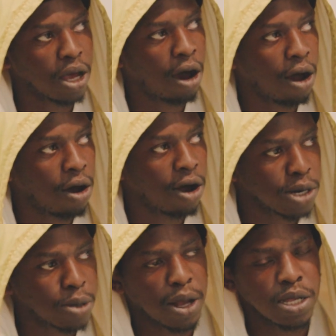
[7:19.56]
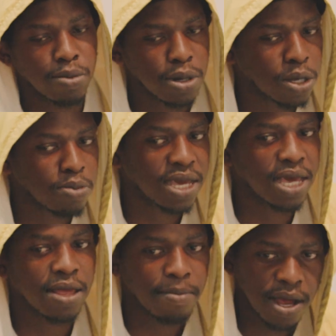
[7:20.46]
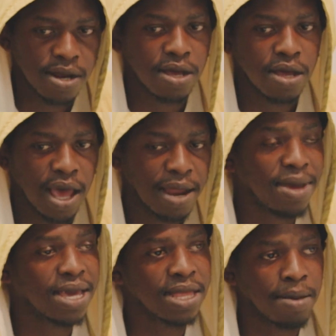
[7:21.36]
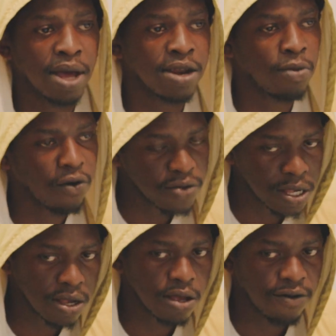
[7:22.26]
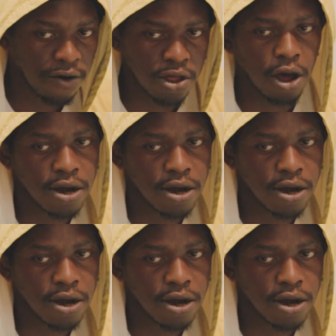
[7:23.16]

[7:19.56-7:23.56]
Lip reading: are responsible to making the money and making the money moves for the